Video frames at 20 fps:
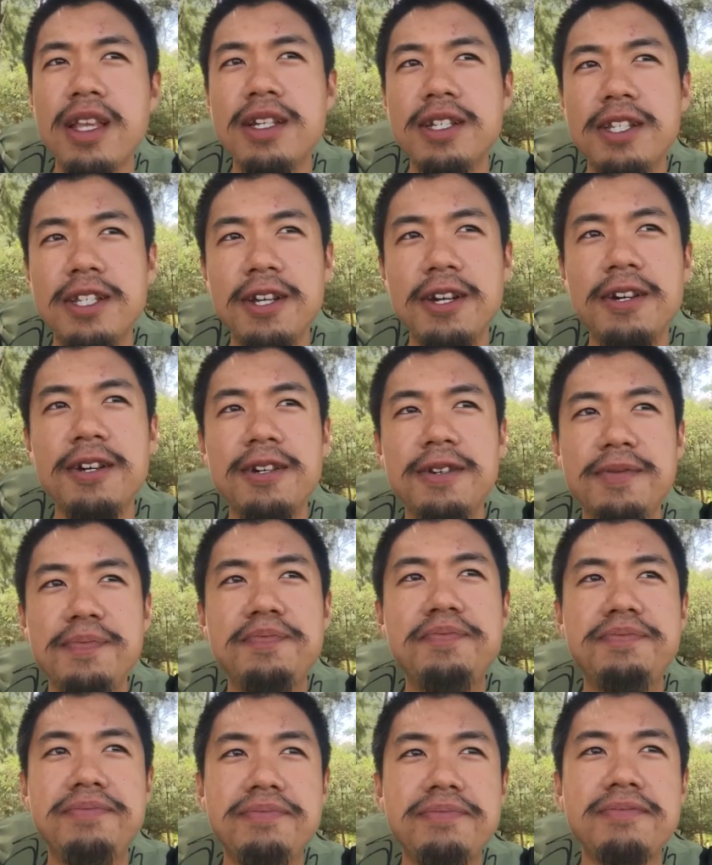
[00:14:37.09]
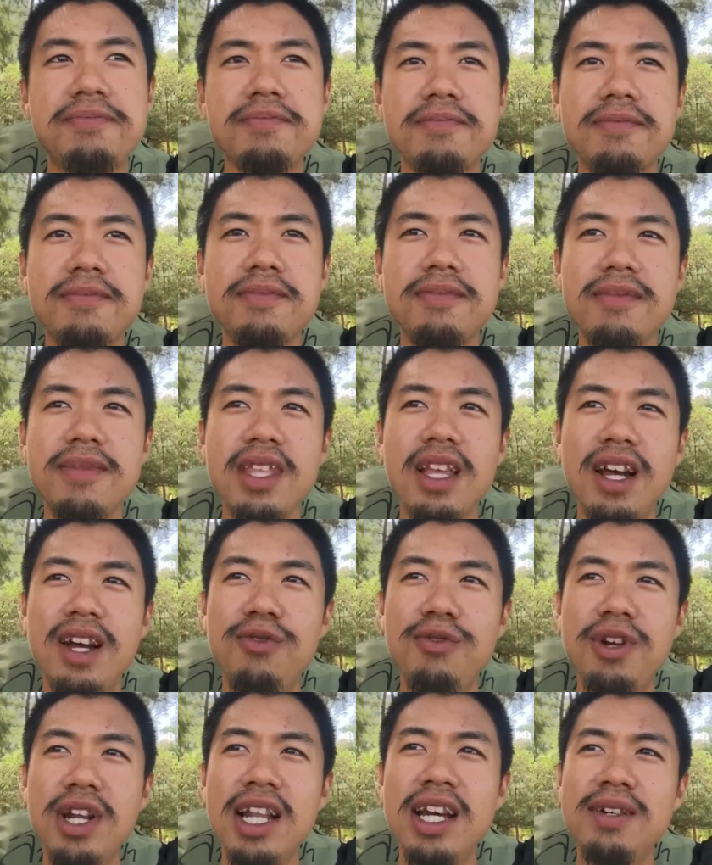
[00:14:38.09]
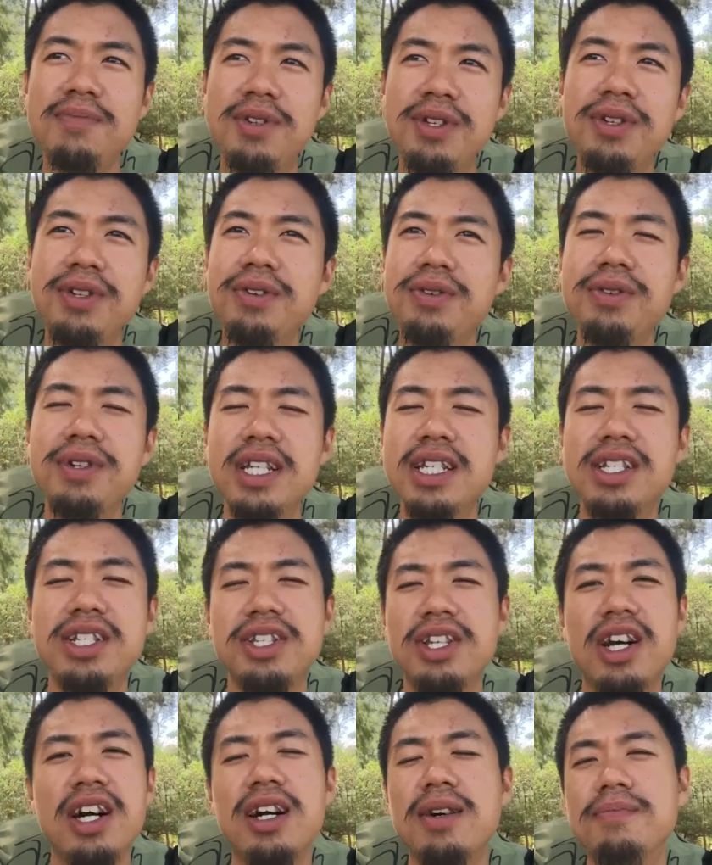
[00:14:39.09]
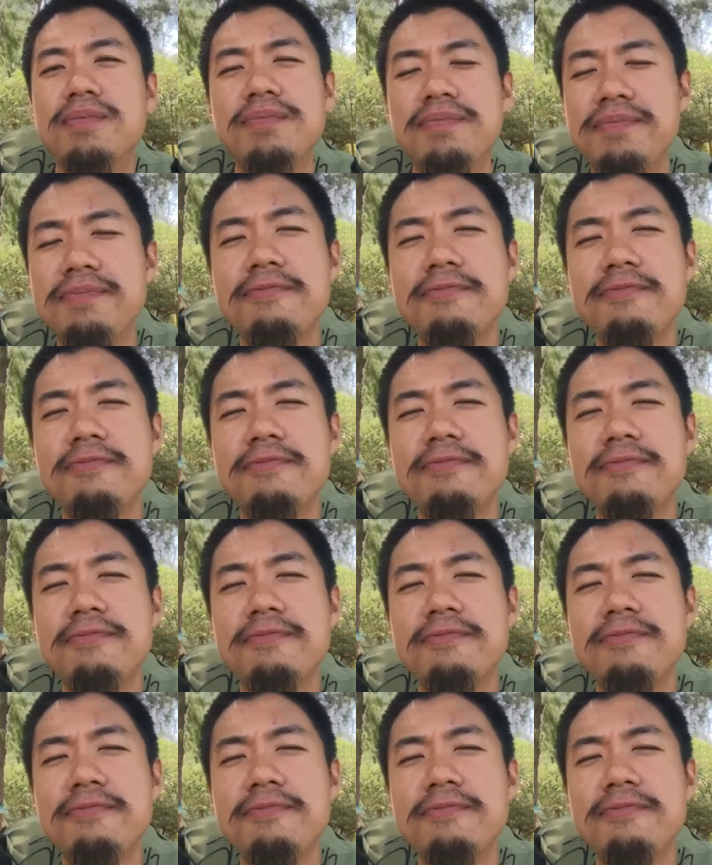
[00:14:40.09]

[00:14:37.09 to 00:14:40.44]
So I would love to do this job.